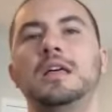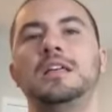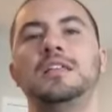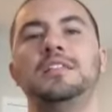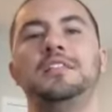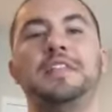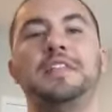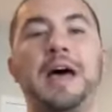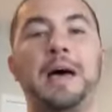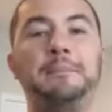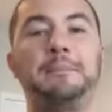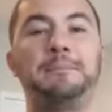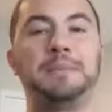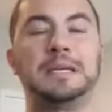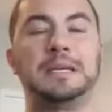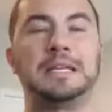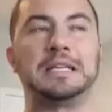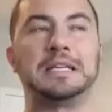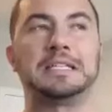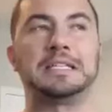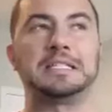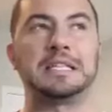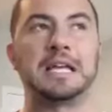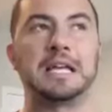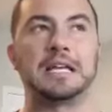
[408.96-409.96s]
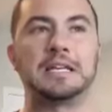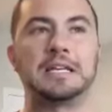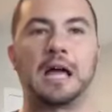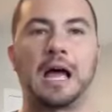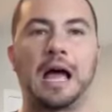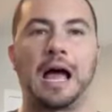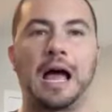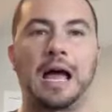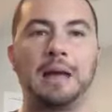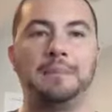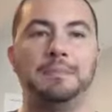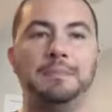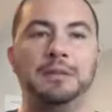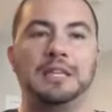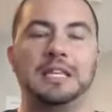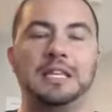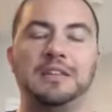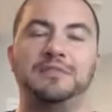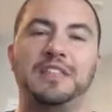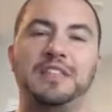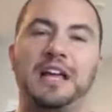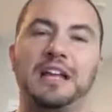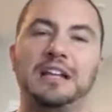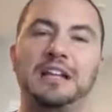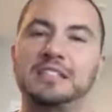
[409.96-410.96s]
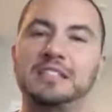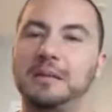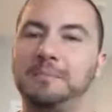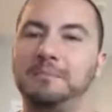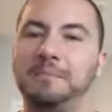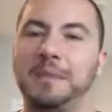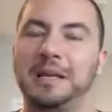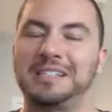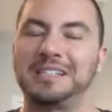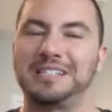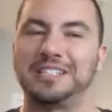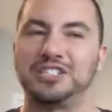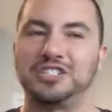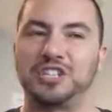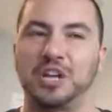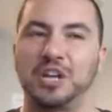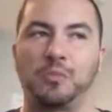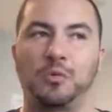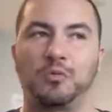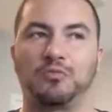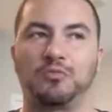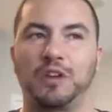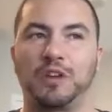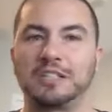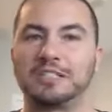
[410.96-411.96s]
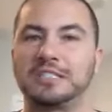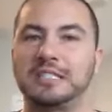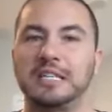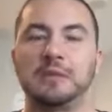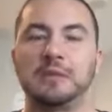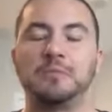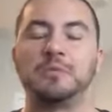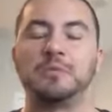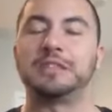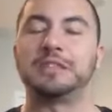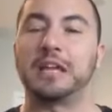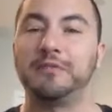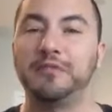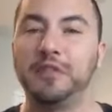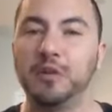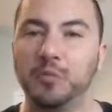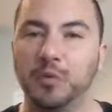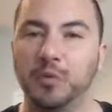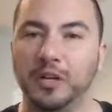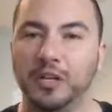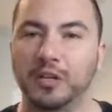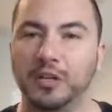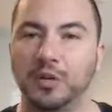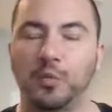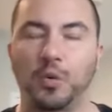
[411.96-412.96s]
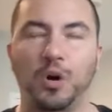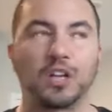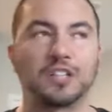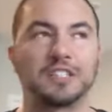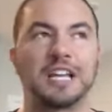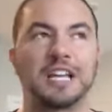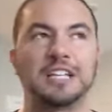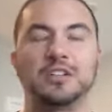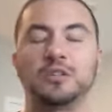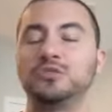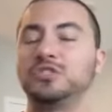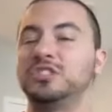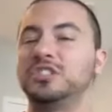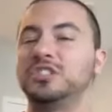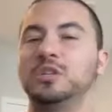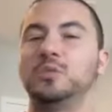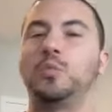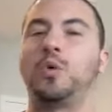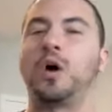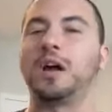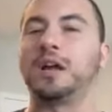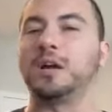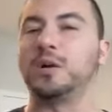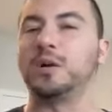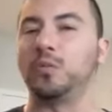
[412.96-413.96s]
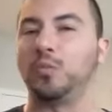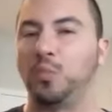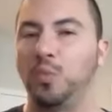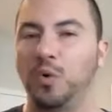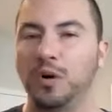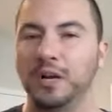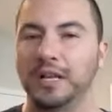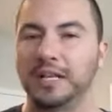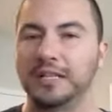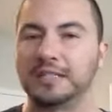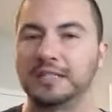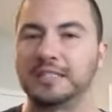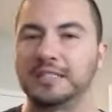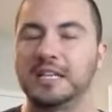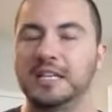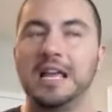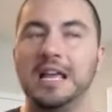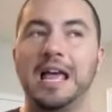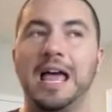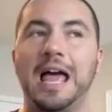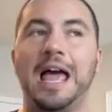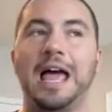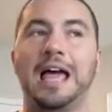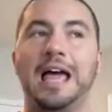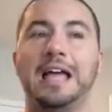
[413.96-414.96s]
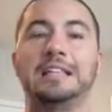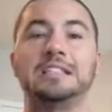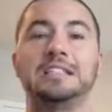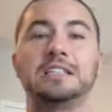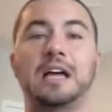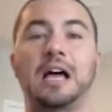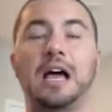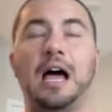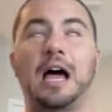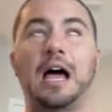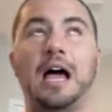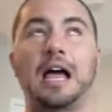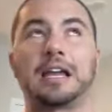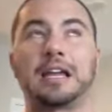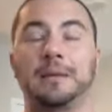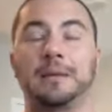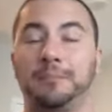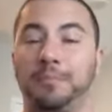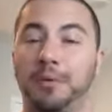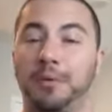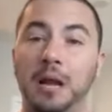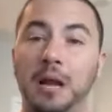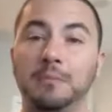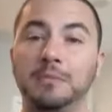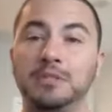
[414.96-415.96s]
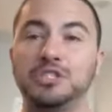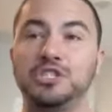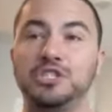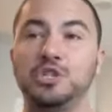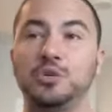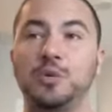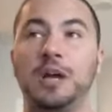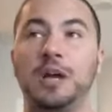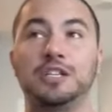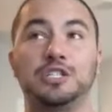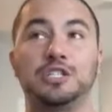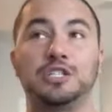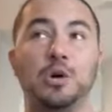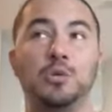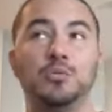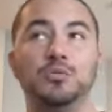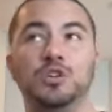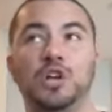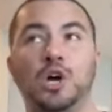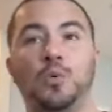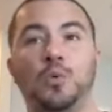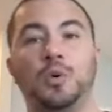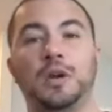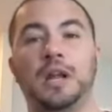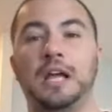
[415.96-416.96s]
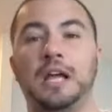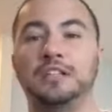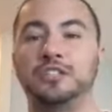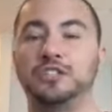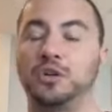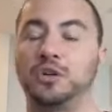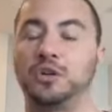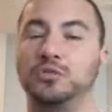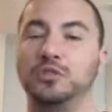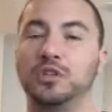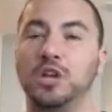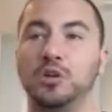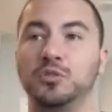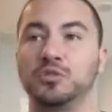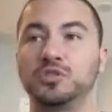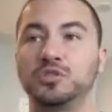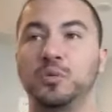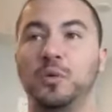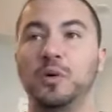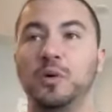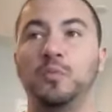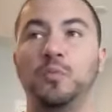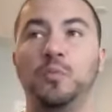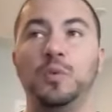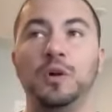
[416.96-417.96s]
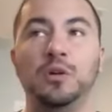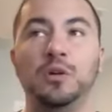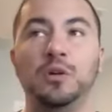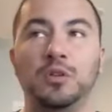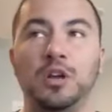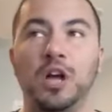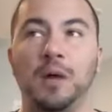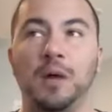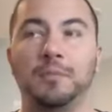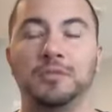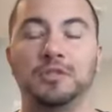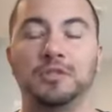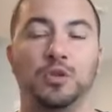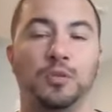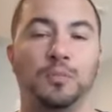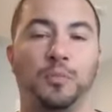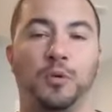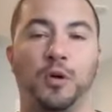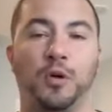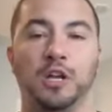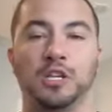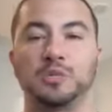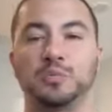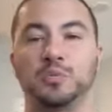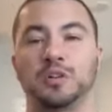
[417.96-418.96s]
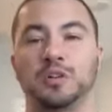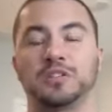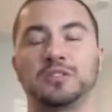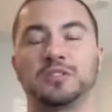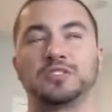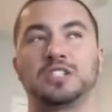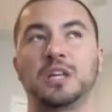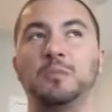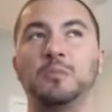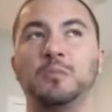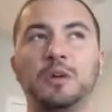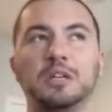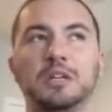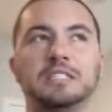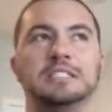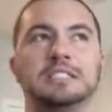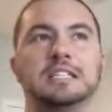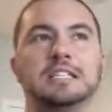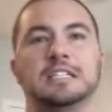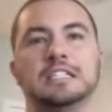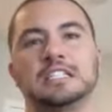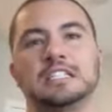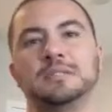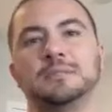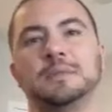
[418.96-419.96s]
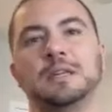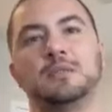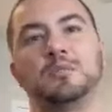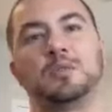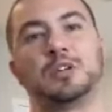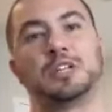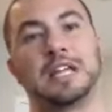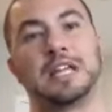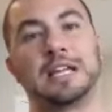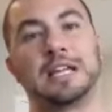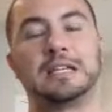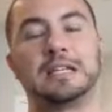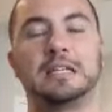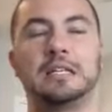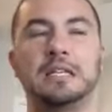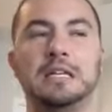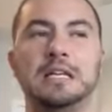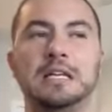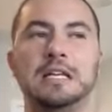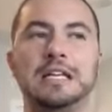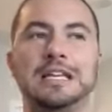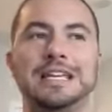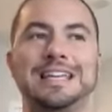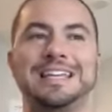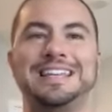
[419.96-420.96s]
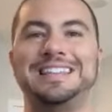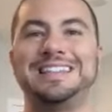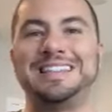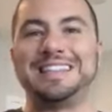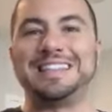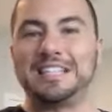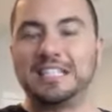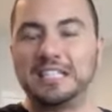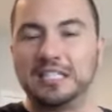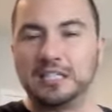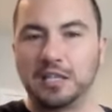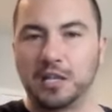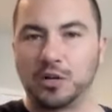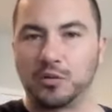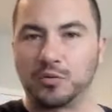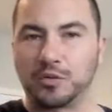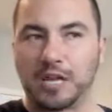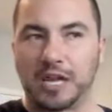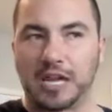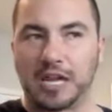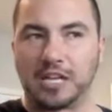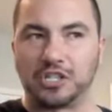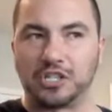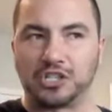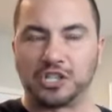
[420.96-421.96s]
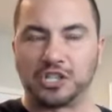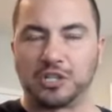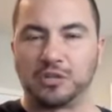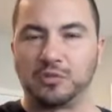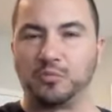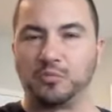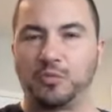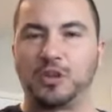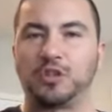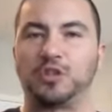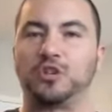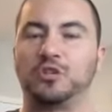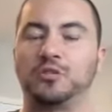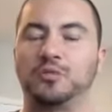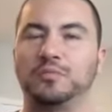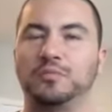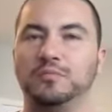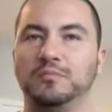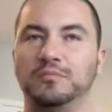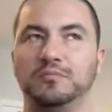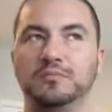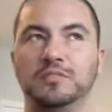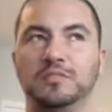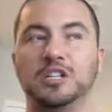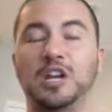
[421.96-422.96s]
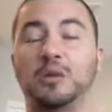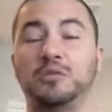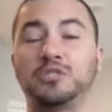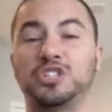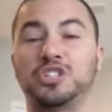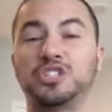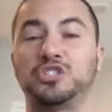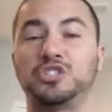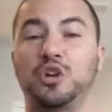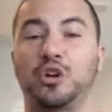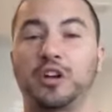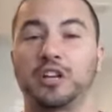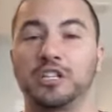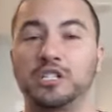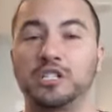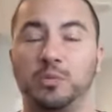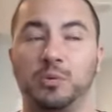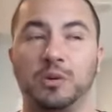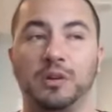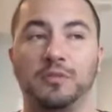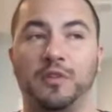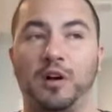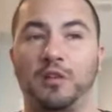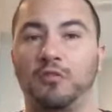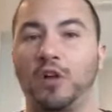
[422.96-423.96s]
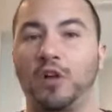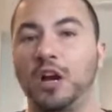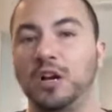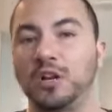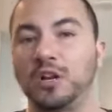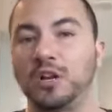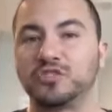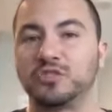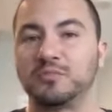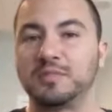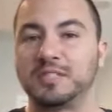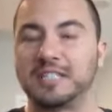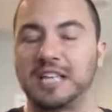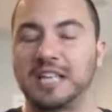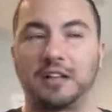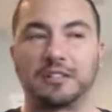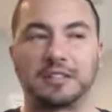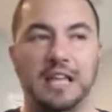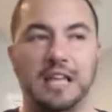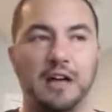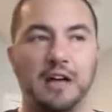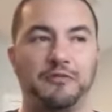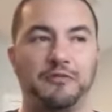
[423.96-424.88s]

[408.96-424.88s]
That being said, I believe that is a message that will resonate with everyone in the world. I don't see why it wouldn't. And I can promise you, I don't know what I don't know. So it will come to a point where someone says to me, well, Ant, in this location, I was just talking to one of our rhinos from South